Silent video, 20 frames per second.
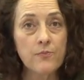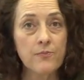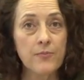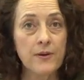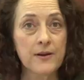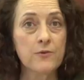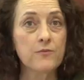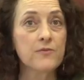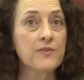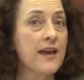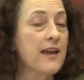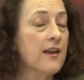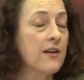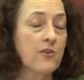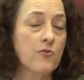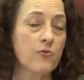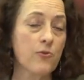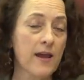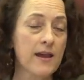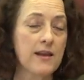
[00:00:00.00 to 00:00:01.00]
but they are
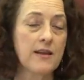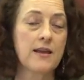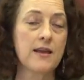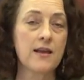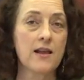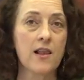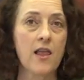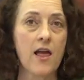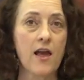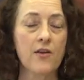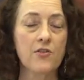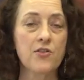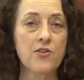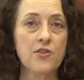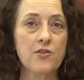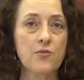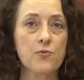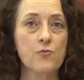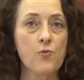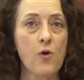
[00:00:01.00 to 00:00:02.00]
great
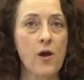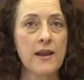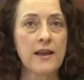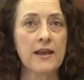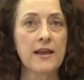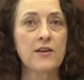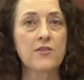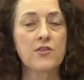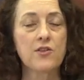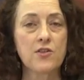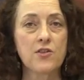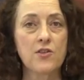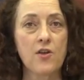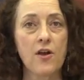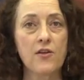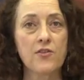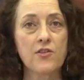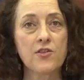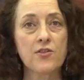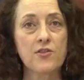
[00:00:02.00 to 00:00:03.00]
in-class writing
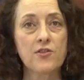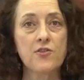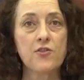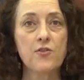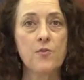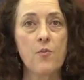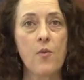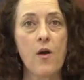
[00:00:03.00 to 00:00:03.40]
exercises.